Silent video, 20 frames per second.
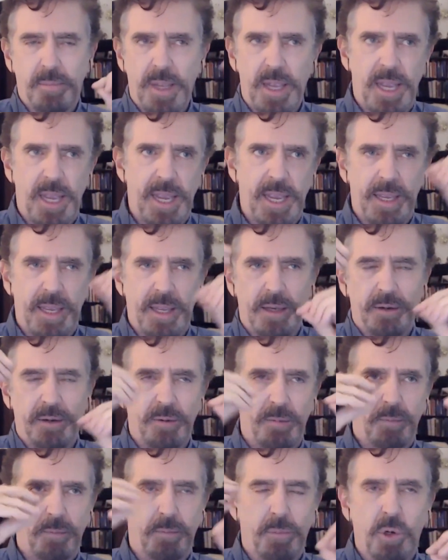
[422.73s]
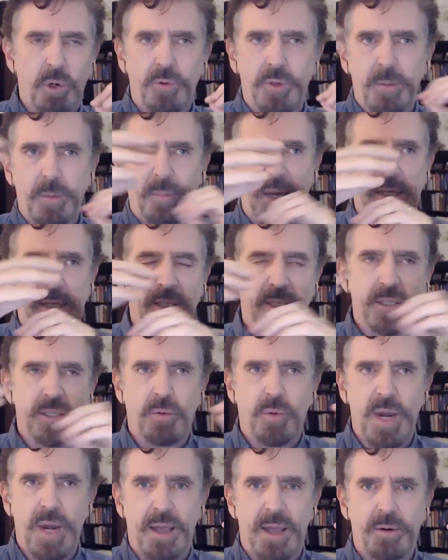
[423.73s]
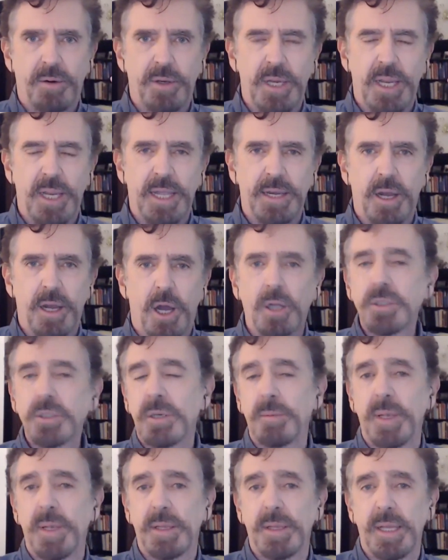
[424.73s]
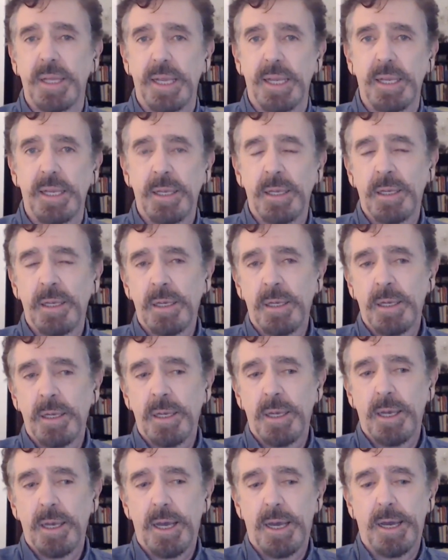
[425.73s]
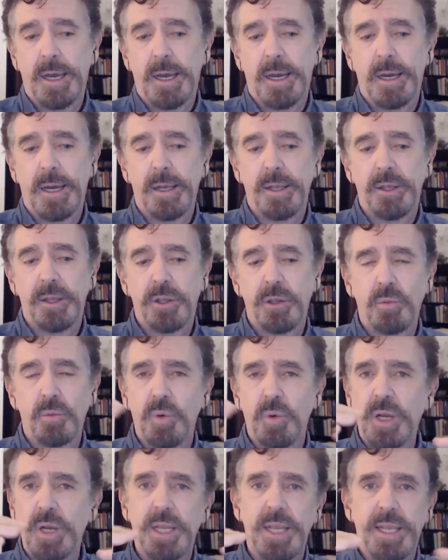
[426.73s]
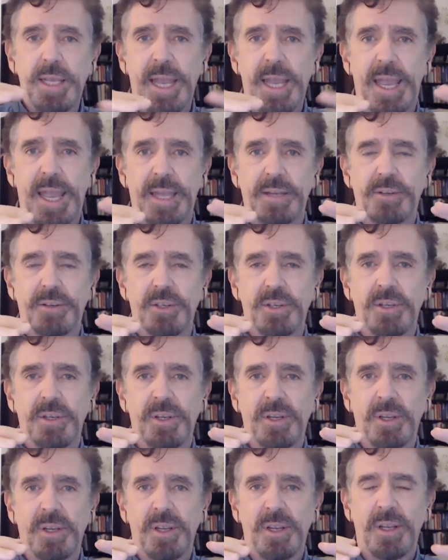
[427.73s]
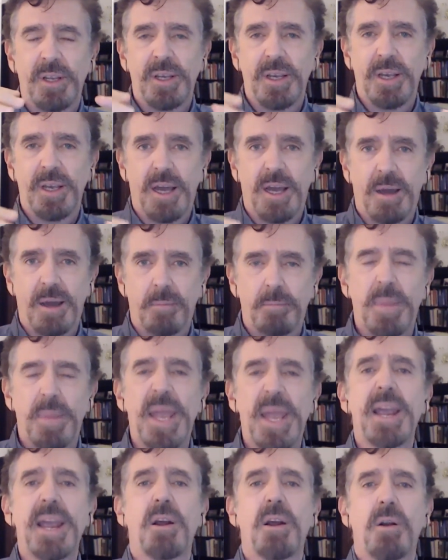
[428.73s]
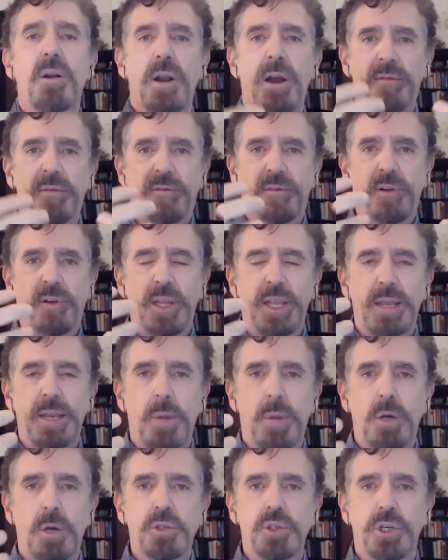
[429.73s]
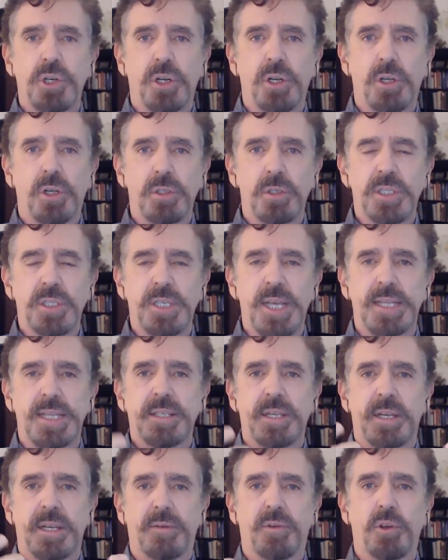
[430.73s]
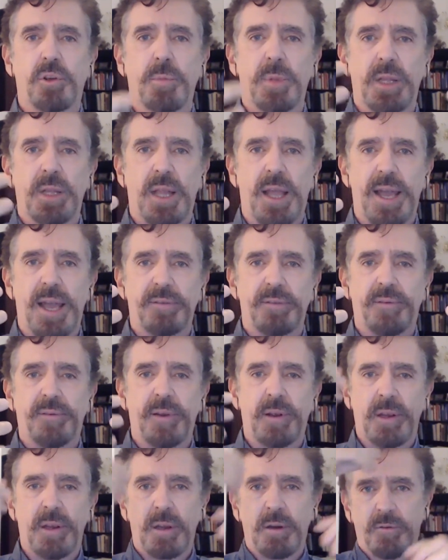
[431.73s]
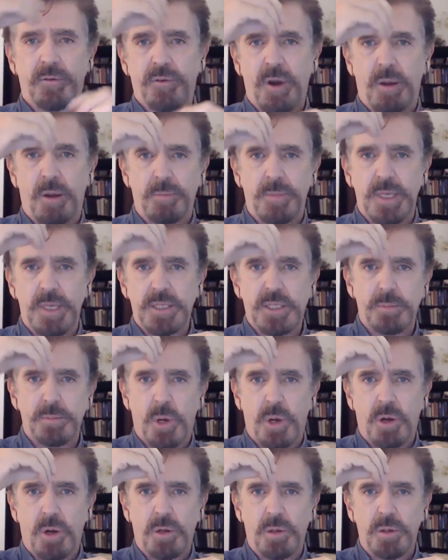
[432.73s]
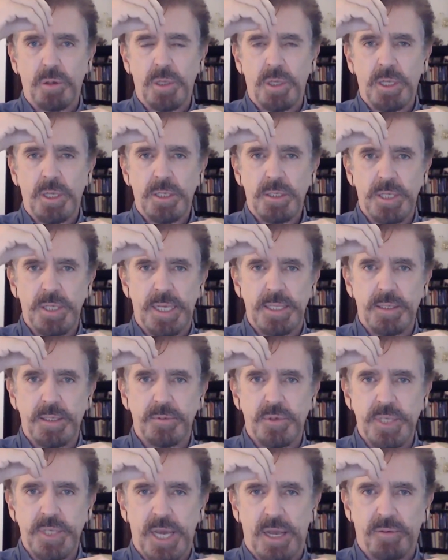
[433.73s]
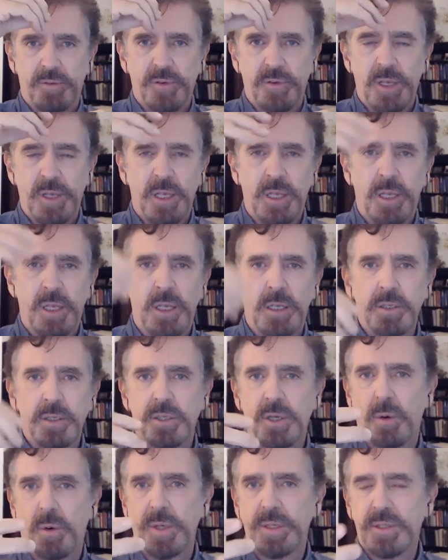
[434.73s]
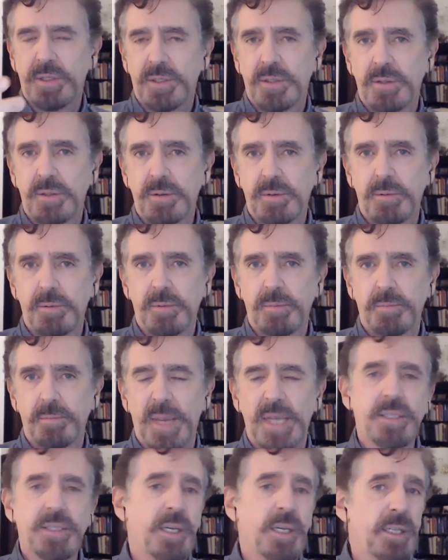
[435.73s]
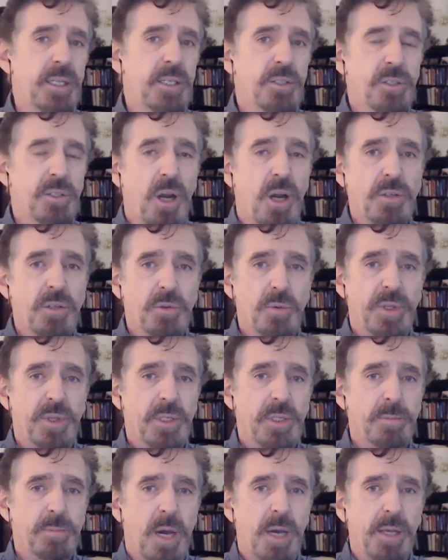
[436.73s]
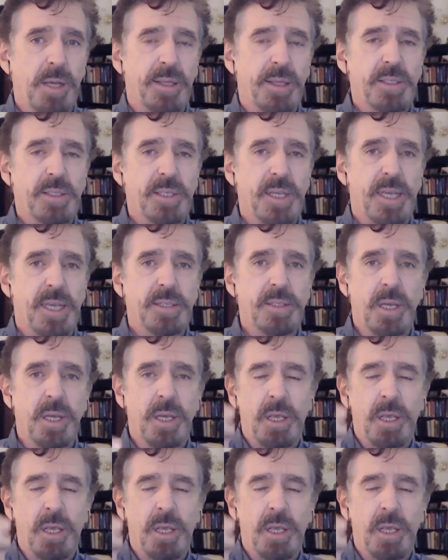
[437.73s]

and move the pieces around. And ultimately, you really can't bear a fully emotional, sensitive human life from this small sense of self. So it's basically starts with this model that says,